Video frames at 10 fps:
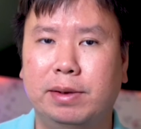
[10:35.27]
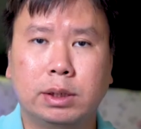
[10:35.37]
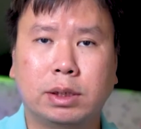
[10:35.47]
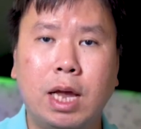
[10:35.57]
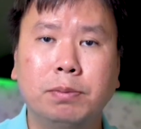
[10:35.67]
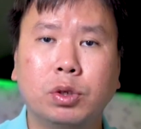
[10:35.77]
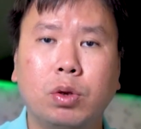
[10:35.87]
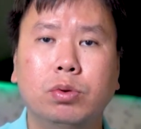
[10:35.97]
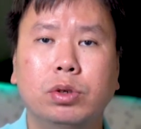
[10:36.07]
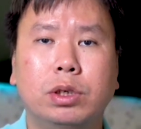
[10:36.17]
Some
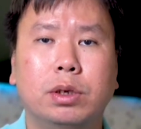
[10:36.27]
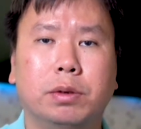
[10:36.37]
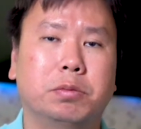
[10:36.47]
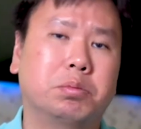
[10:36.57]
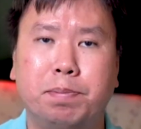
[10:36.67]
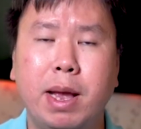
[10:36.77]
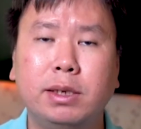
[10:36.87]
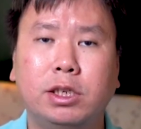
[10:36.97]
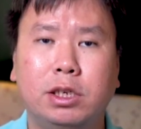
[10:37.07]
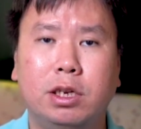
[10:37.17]
solution,
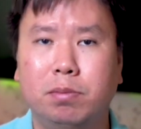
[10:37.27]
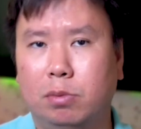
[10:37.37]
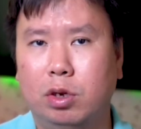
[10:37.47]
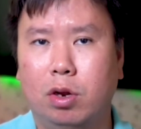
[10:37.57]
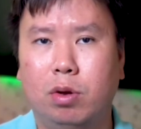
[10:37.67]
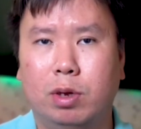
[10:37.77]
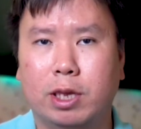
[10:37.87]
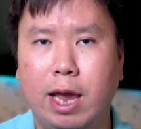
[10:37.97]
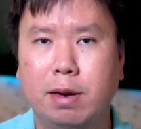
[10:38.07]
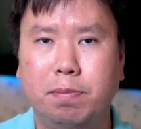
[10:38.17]
MailChimp,
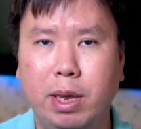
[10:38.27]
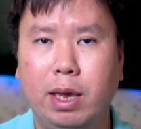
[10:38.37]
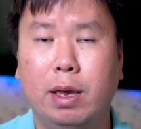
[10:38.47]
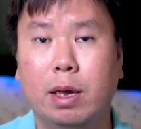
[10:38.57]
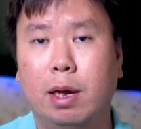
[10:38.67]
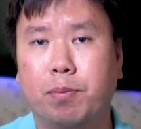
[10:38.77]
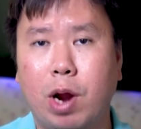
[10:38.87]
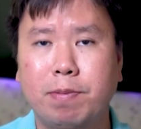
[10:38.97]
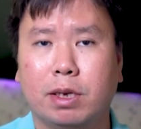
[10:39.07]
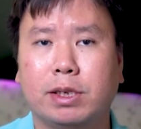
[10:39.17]
again being a
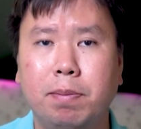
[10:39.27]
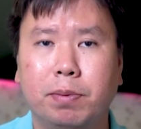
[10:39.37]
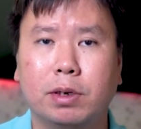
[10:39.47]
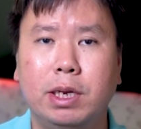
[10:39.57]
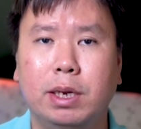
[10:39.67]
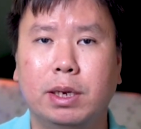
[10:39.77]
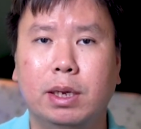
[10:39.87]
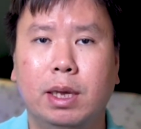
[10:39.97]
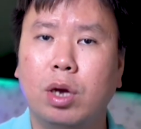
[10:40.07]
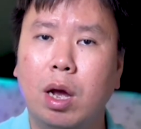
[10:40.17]
prime example here,
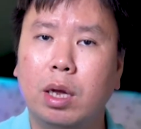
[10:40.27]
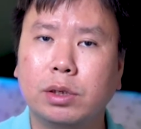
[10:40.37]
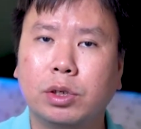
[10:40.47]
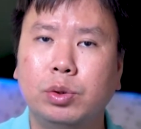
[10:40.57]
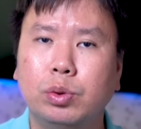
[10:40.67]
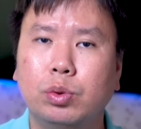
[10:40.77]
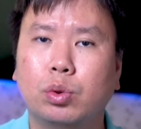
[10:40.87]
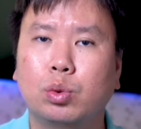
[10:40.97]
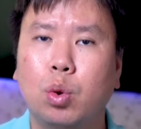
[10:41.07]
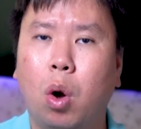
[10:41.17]
charge you
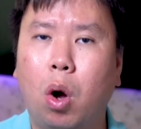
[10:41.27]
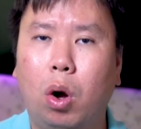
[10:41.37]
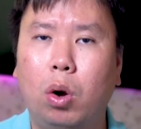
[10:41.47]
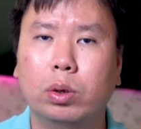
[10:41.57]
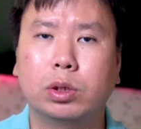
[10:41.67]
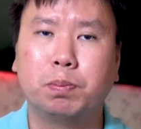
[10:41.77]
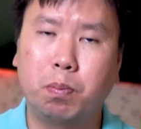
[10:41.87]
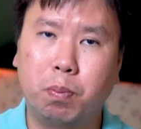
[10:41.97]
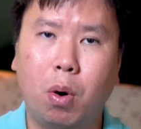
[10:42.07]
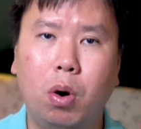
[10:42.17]
to host
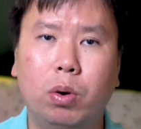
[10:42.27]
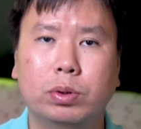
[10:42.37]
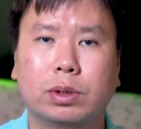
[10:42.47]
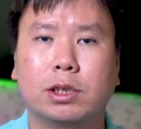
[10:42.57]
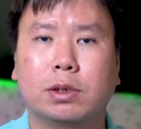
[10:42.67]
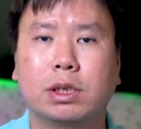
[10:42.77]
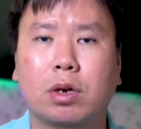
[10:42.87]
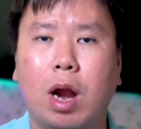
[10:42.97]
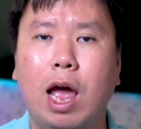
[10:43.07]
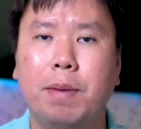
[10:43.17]
both
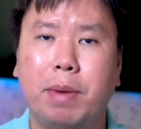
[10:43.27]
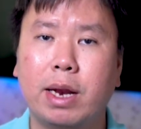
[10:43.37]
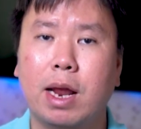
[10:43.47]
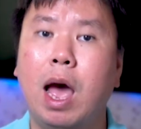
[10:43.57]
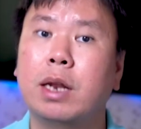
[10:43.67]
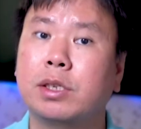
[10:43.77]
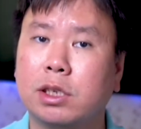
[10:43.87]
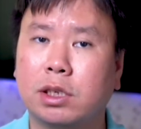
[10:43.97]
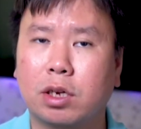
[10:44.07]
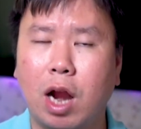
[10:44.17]
subscribed and
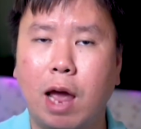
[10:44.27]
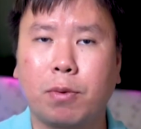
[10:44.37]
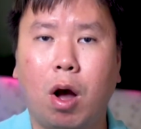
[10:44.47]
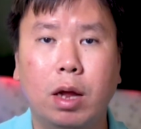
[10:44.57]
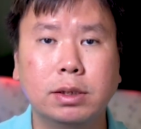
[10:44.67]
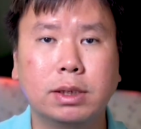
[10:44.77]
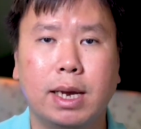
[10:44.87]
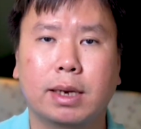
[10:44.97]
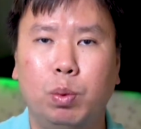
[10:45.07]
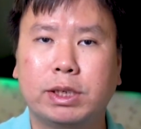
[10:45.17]
unsubscribed
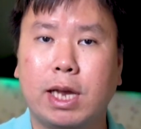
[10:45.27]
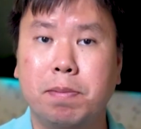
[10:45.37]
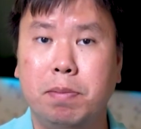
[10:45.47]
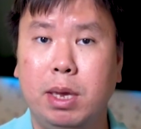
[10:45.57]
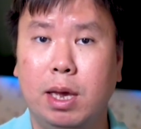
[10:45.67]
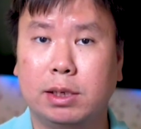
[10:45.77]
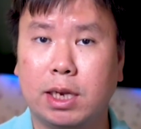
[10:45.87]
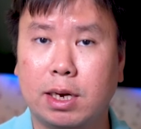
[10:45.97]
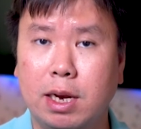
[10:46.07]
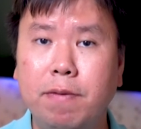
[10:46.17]
content, which can be a
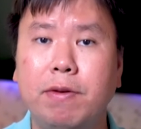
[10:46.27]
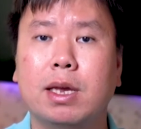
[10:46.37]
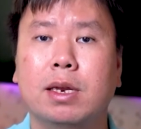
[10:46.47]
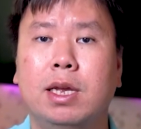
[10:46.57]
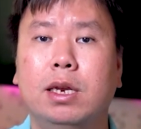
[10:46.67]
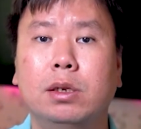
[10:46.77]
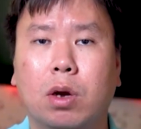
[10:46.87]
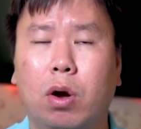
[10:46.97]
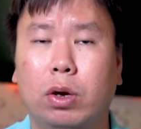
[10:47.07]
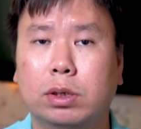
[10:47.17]
significant hidden
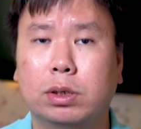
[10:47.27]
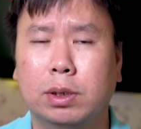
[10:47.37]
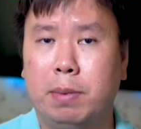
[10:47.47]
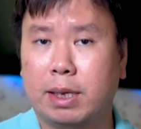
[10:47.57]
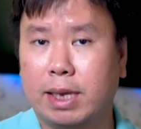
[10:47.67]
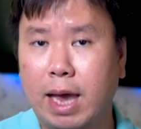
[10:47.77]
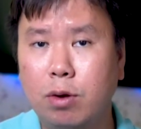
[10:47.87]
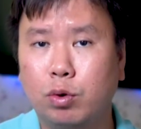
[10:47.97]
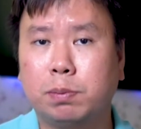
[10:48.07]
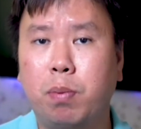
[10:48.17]
cost. But
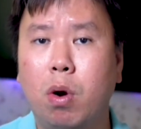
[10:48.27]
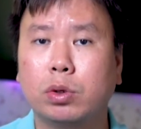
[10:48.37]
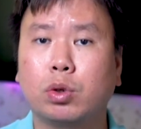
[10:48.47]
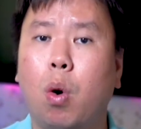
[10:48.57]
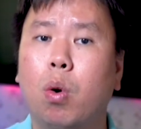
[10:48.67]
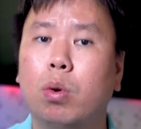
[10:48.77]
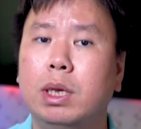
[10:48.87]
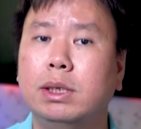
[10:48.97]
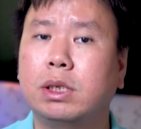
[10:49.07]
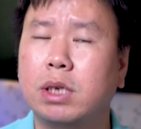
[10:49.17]
GetResponse
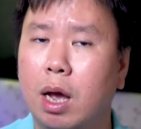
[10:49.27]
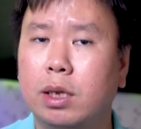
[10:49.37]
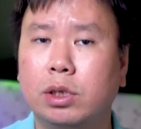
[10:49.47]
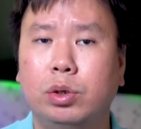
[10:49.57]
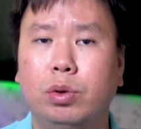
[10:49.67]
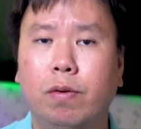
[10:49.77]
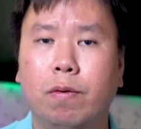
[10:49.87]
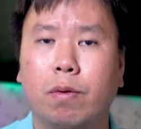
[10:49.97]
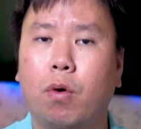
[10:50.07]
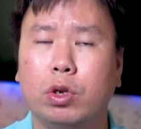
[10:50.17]
only charge
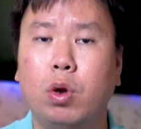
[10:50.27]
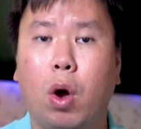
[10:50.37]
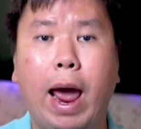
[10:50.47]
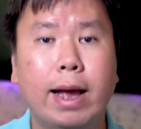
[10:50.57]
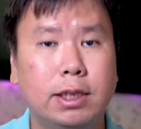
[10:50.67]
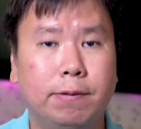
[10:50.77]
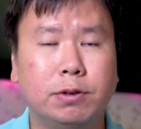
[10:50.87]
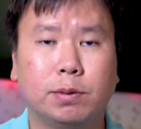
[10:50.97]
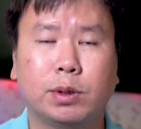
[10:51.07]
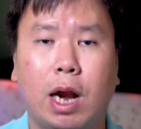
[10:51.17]
you for your active
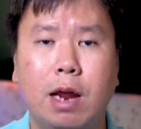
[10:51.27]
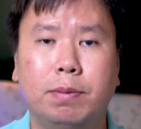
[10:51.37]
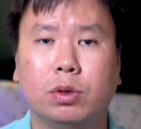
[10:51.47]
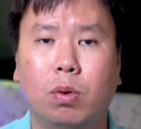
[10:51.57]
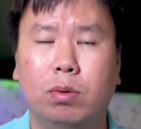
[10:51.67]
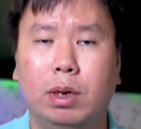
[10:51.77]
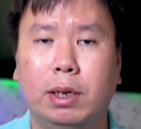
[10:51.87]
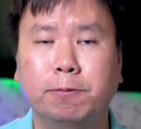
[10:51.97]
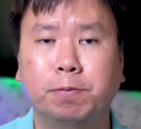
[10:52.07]
subscribers only.